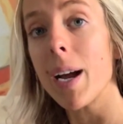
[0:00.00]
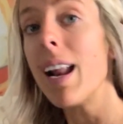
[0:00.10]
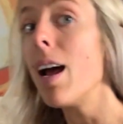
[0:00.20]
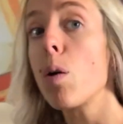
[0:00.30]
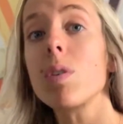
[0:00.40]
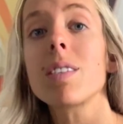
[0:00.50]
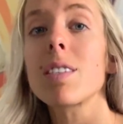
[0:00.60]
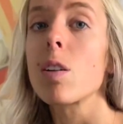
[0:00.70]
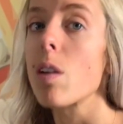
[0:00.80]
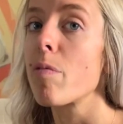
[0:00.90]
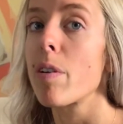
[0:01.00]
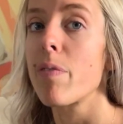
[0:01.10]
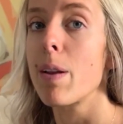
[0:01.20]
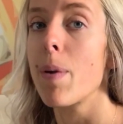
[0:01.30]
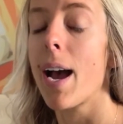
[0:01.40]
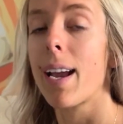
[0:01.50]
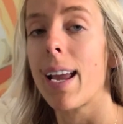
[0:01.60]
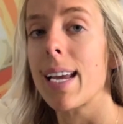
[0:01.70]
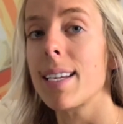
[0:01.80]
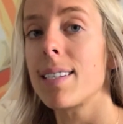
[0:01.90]
but would still love your
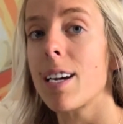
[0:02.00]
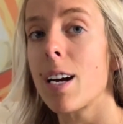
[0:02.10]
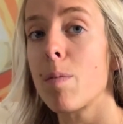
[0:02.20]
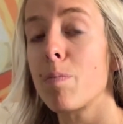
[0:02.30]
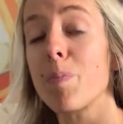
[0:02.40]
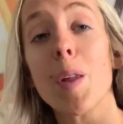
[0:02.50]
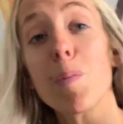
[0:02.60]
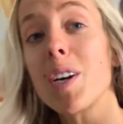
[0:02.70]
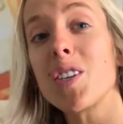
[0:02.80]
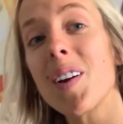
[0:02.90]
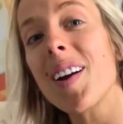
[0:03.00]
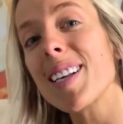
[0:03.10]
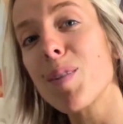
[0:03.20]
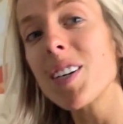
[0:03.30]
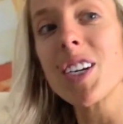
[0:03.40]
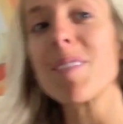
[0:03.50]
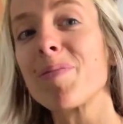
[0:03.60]
feedback and um, appreciate you guys watching.